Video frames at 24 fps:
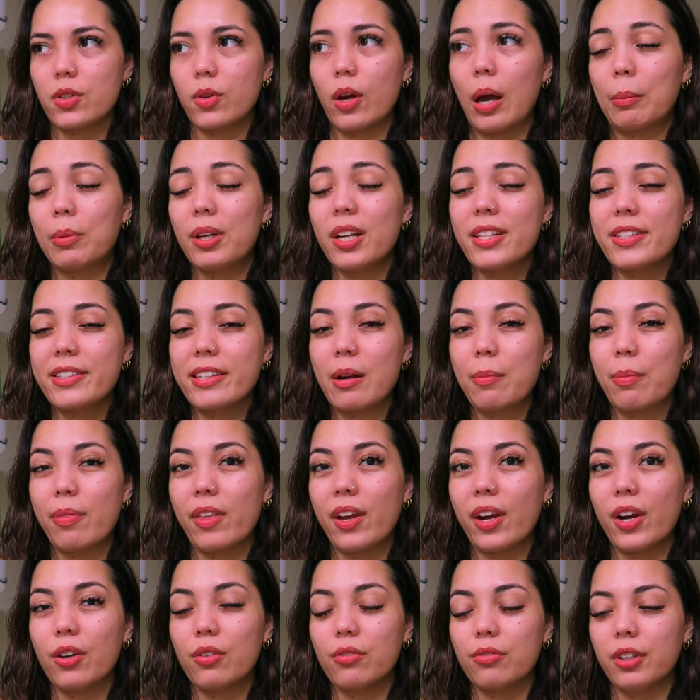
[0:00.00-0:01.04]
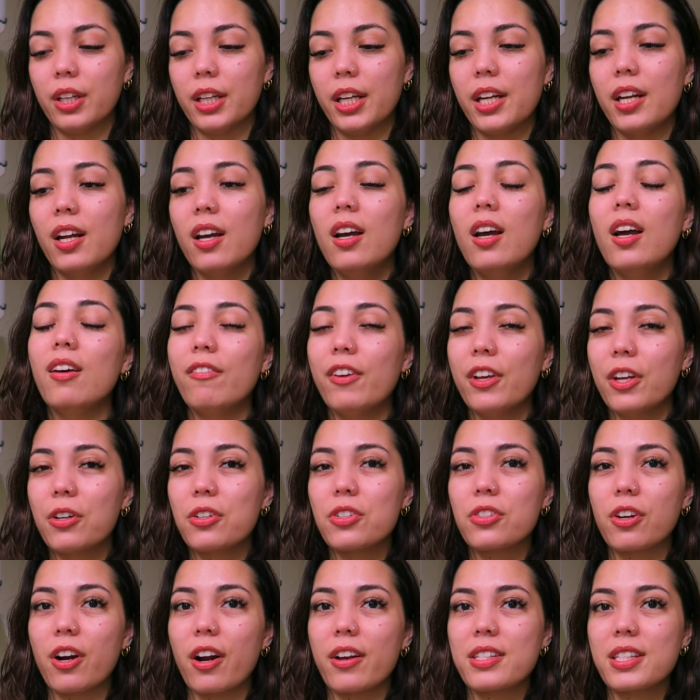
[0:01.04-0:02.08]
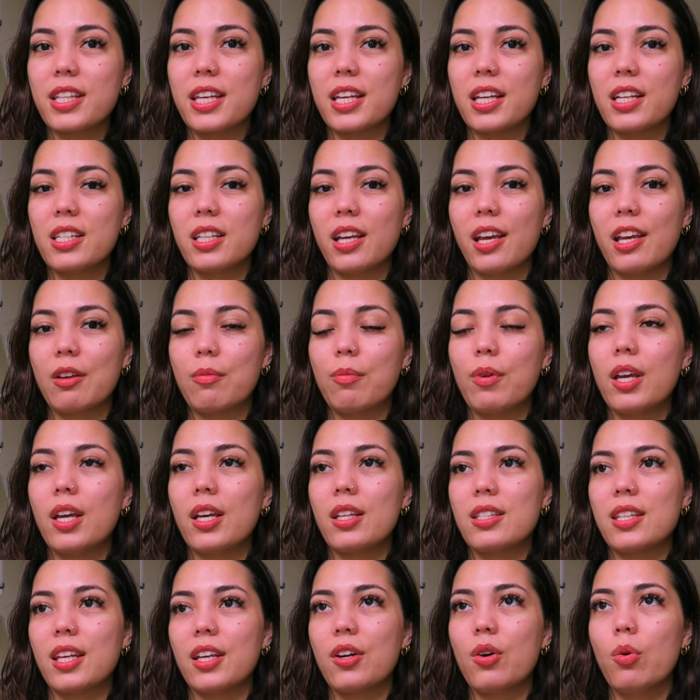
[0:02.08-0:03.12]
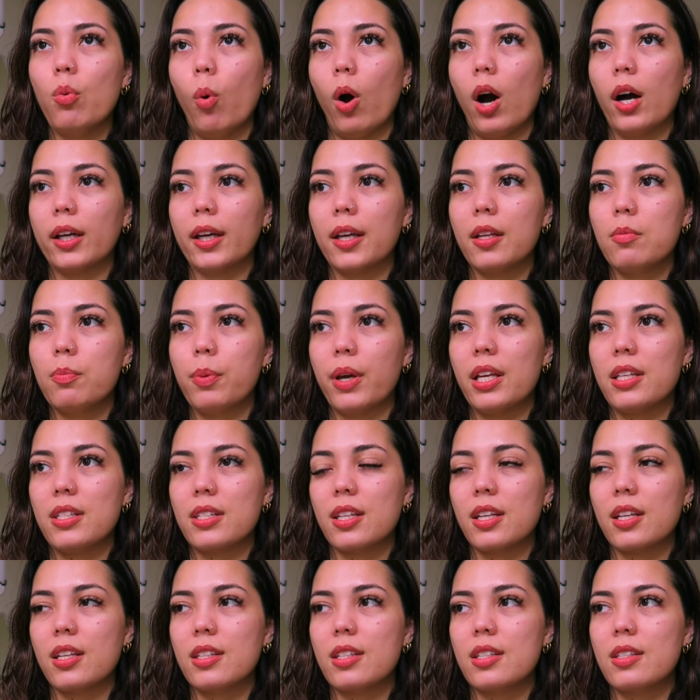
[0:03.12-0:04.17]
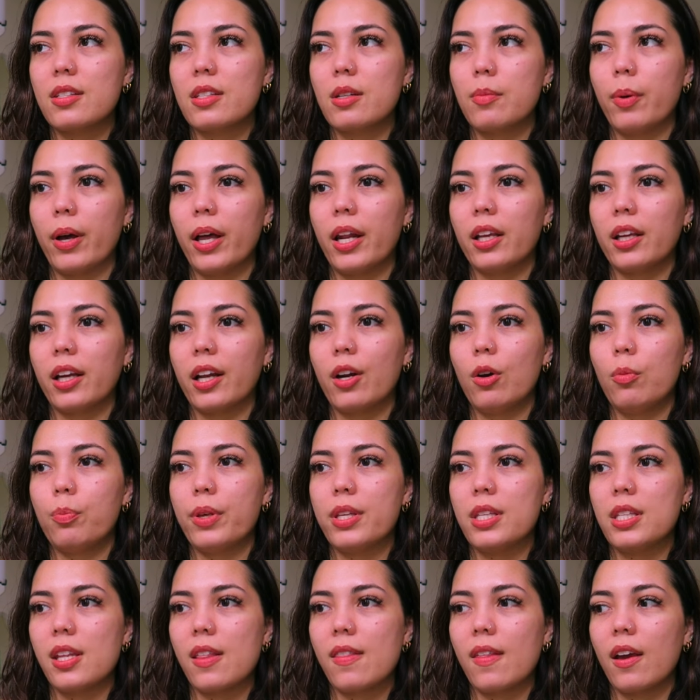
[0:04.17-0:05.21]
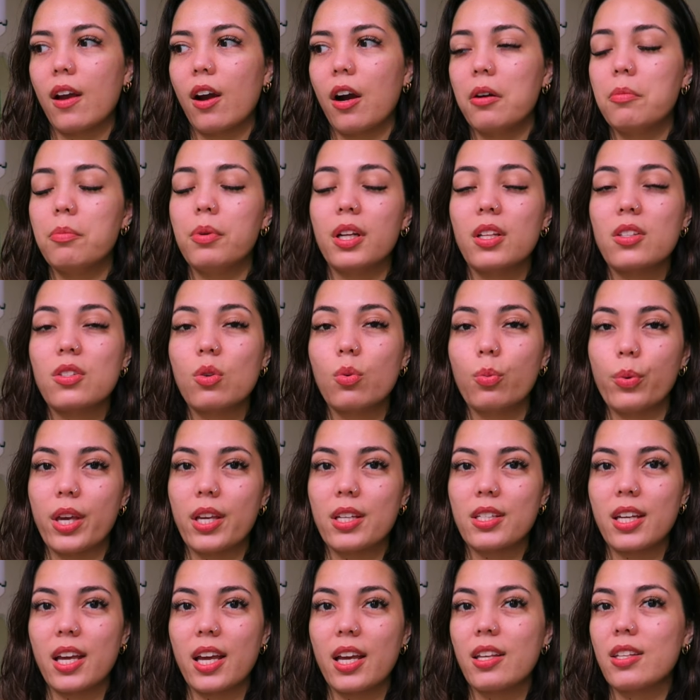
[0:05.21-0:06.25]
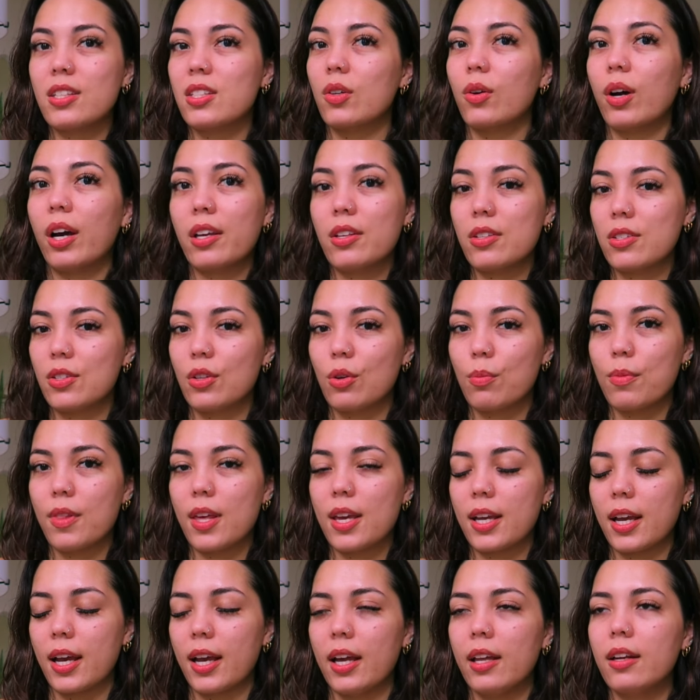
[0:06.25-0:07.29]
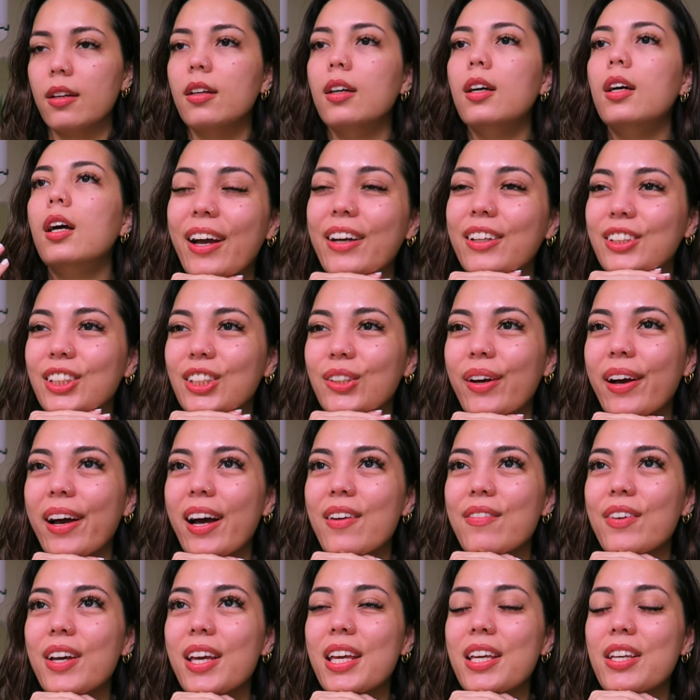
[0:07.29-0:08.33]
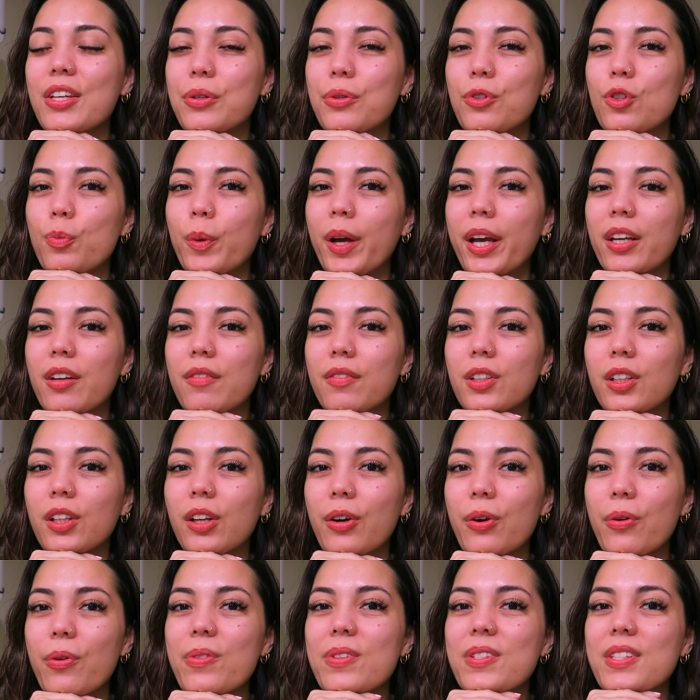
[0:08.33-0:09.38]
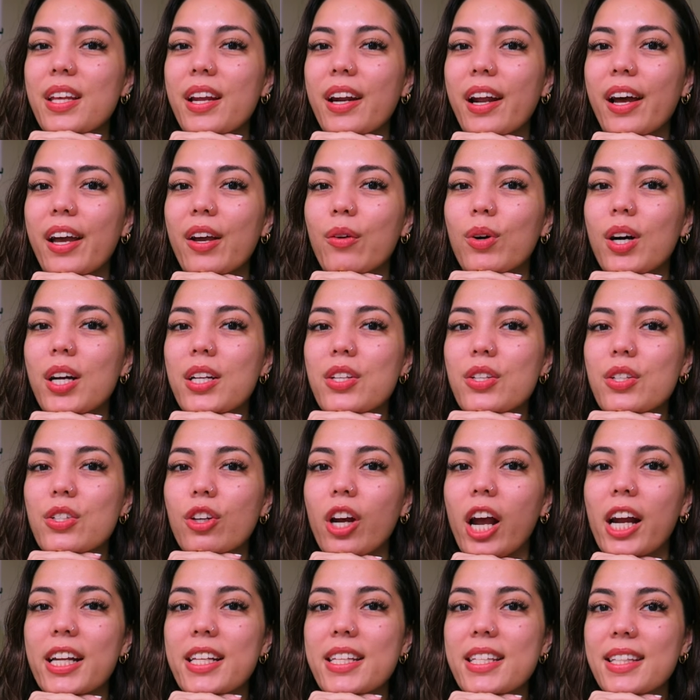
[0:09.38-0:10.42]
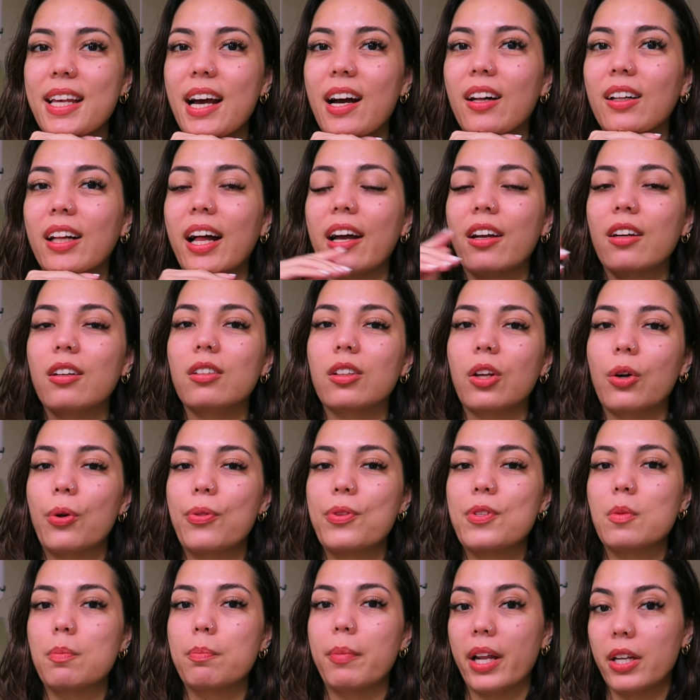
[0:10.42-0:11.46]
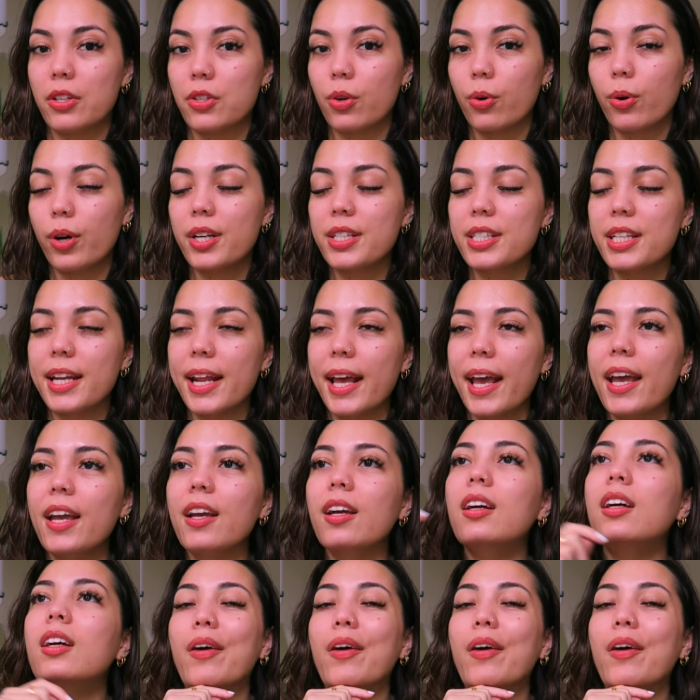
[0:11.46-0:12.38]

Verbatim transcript: So I'm gonna sit up there and read. Fingers crossed they can take me. It's like a walk-in basis depending on how busy they are, but it's a weekday, so I assume they can. I also have a huge bag of clothes that I want to try to sell at Clothes Mentor today.